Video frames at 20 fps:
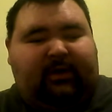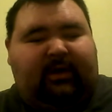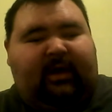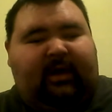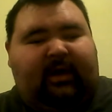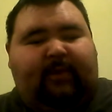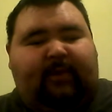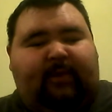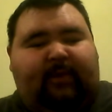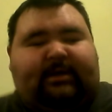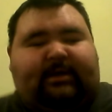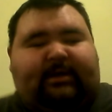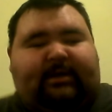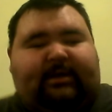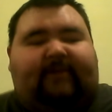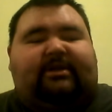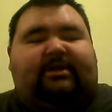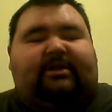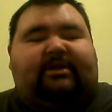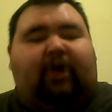He was
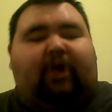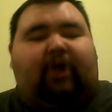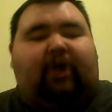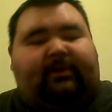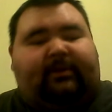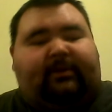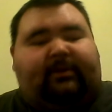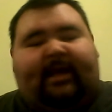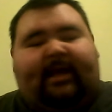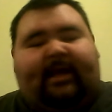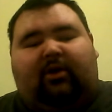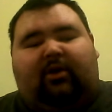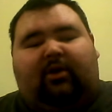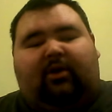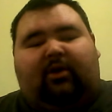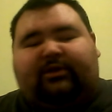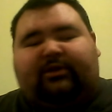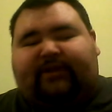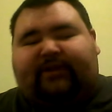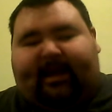actually shot dead on
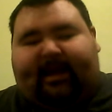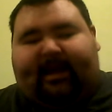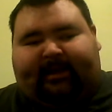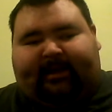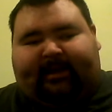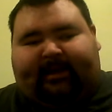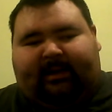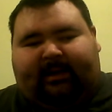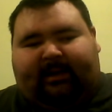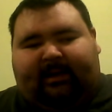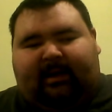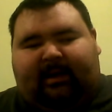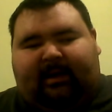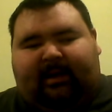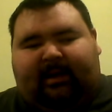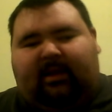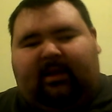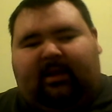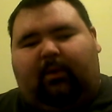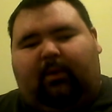set.
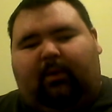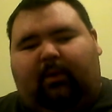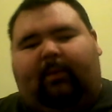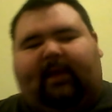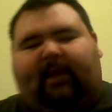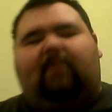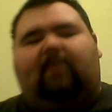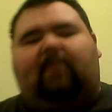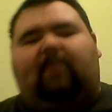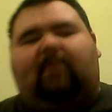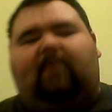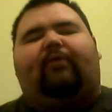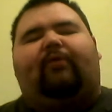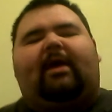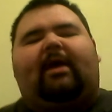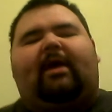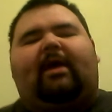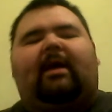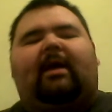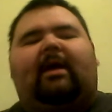They were making the movie,
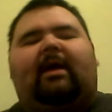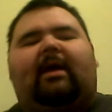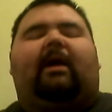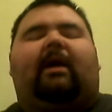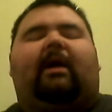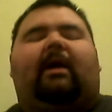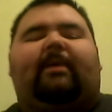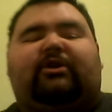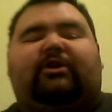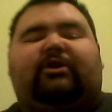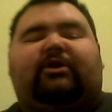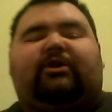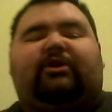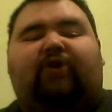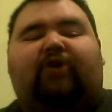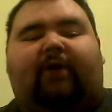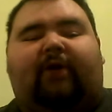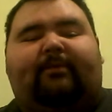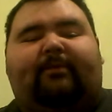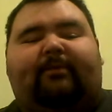and they
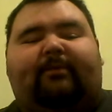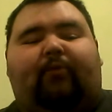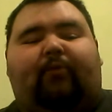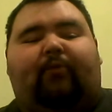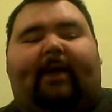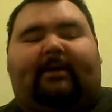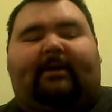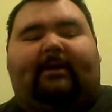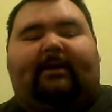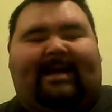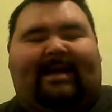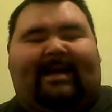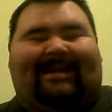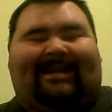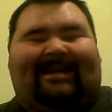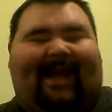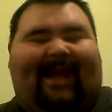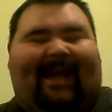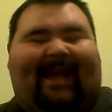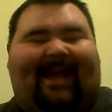shot Brandon Lee
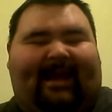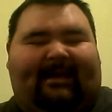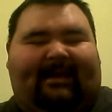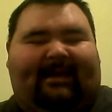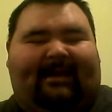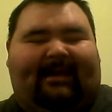dead.